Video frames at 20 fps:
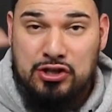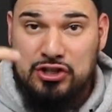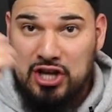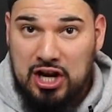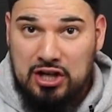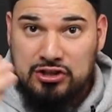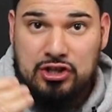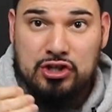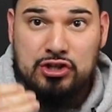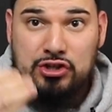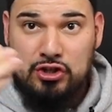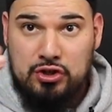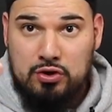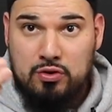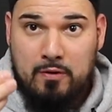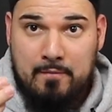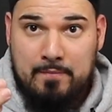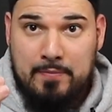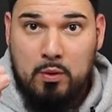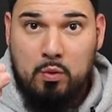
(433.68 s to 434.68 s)
judges
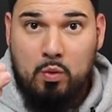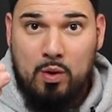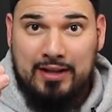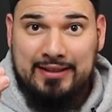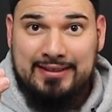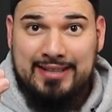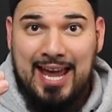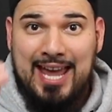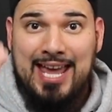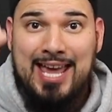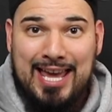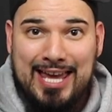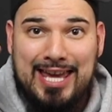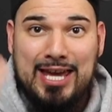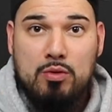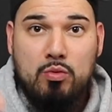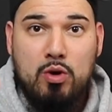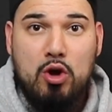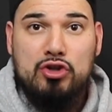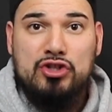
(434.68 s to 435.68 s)
you one day,
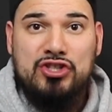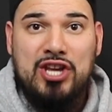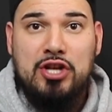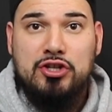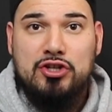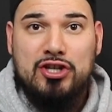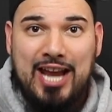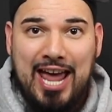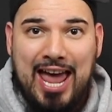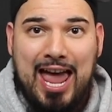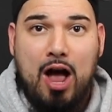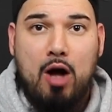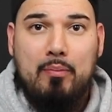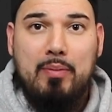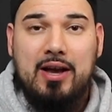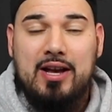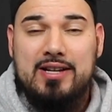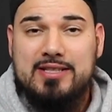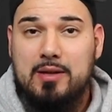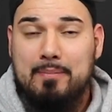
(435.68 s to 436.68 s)
he will send you to hell
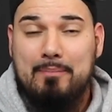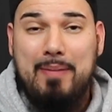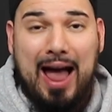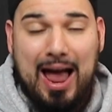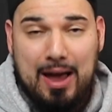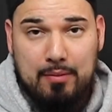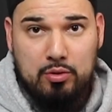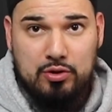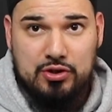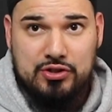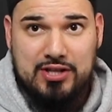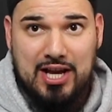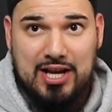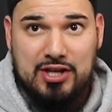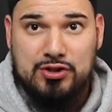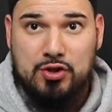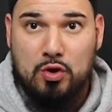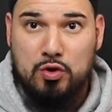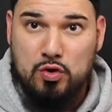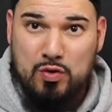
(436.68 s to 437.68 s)
because the Bible
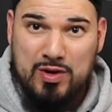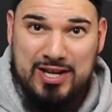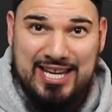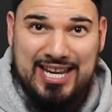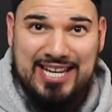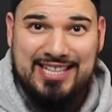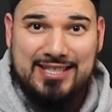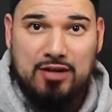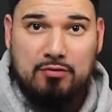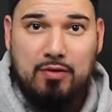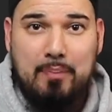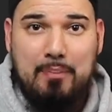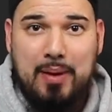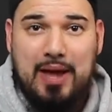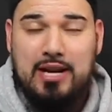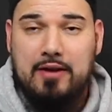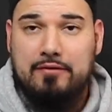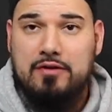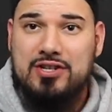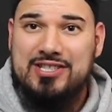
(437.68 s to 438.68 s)
says so. You need to
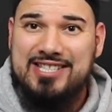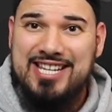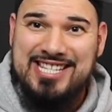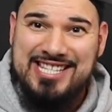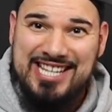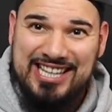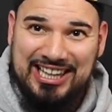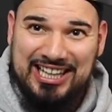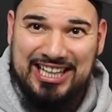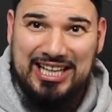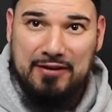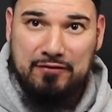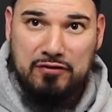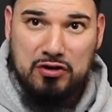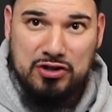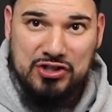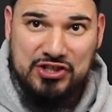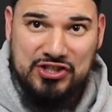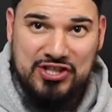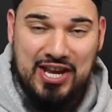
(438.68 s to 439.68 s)
repent of your sins. Leave
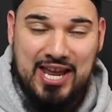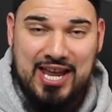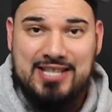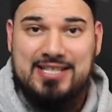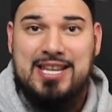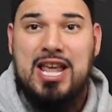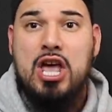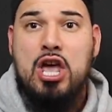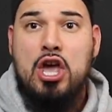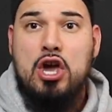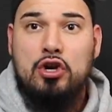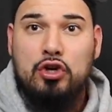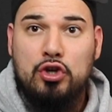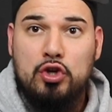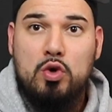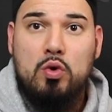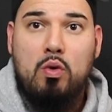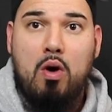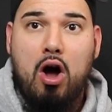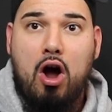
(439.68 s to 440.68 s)
your sins.
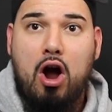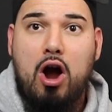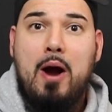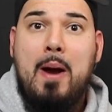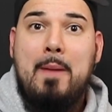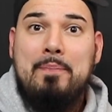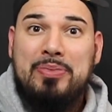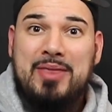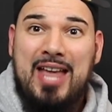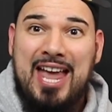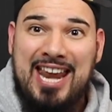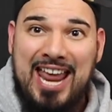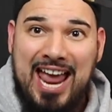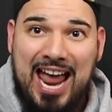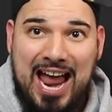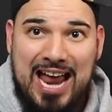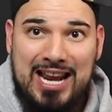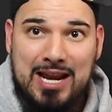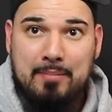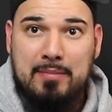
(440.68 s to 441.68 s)
You are an
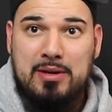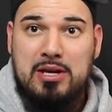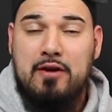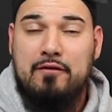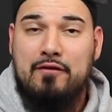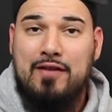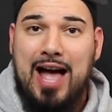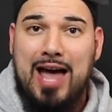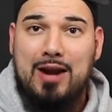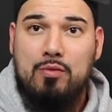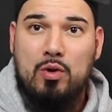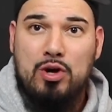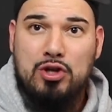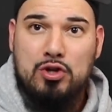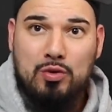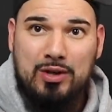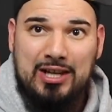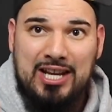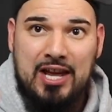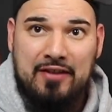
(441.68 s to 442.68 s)
enemy of God when
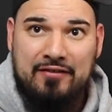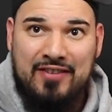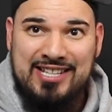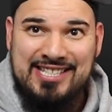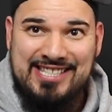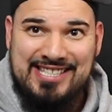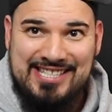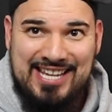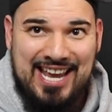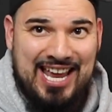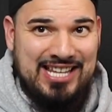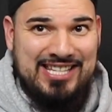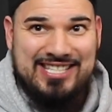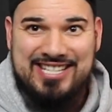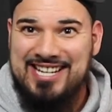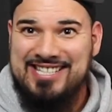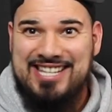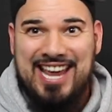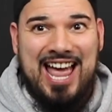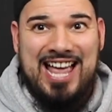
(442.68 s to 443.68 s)
you live in sin,
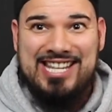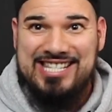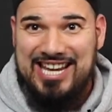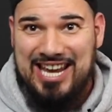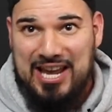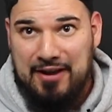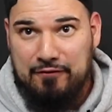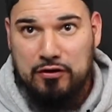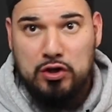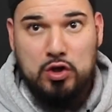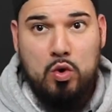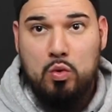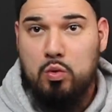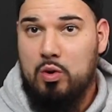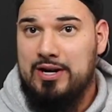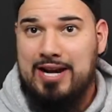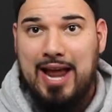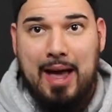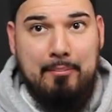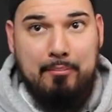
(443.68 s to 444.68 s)
just as if you
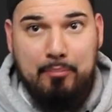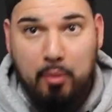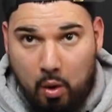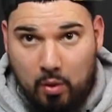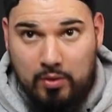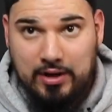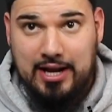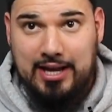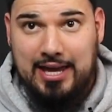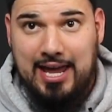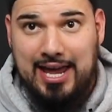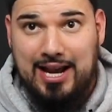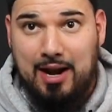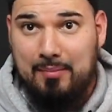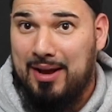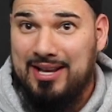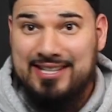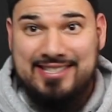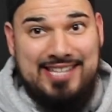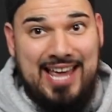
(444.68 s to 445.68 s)
were not born again.
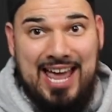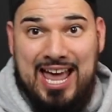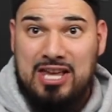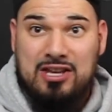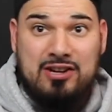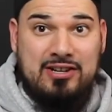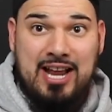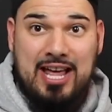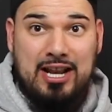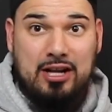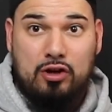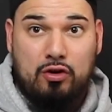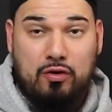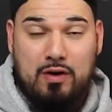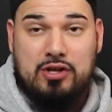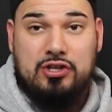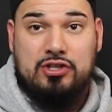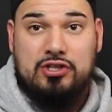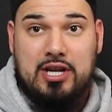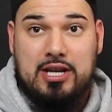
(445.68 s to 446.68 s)
I'm not saying you're not a
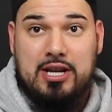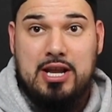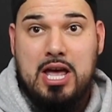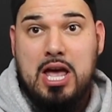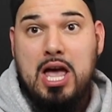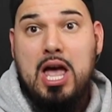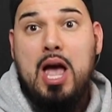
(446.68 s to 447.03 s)
Christian,